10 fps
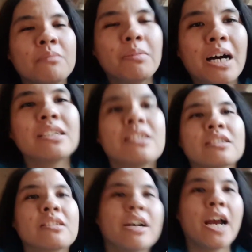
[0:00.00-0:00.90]
But
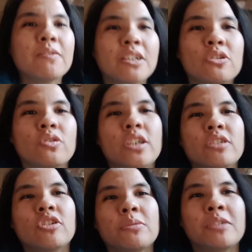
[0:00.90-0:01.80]
subscribe to the
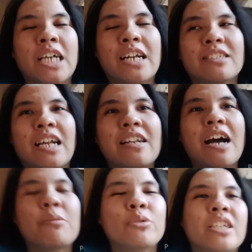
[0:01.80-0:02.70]
YouTube channel. Sana
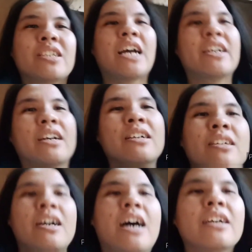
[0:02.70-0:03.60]
abuti tayo ng
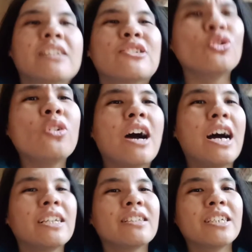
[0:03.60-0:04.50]
hanggang
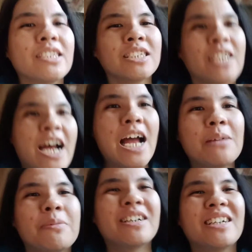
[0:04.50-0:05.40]
200
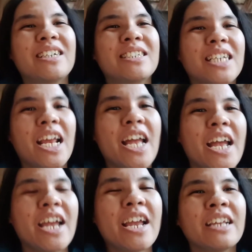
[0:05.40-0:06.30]
subscribers!
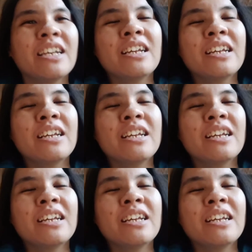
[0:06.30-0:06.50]
Yay!